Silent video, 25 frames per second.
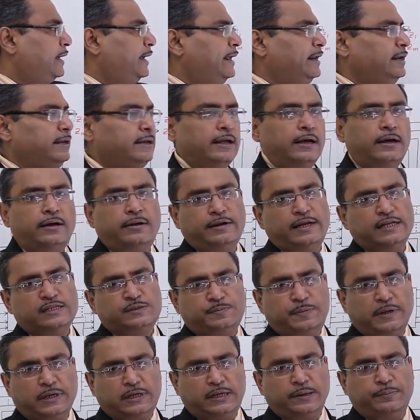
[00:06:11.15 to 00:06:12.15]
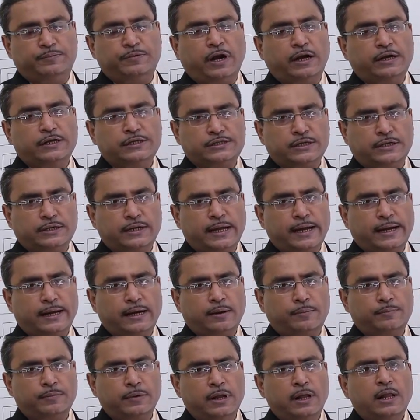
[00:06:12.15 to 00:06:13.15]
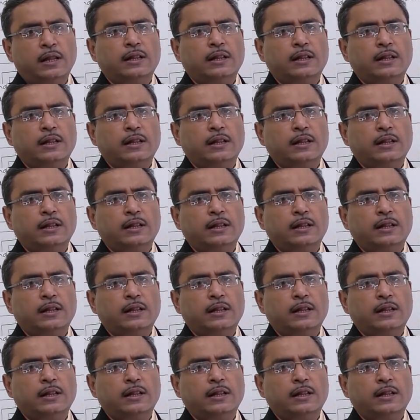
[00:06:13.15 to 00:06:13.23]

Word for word: in the respective transition diagram.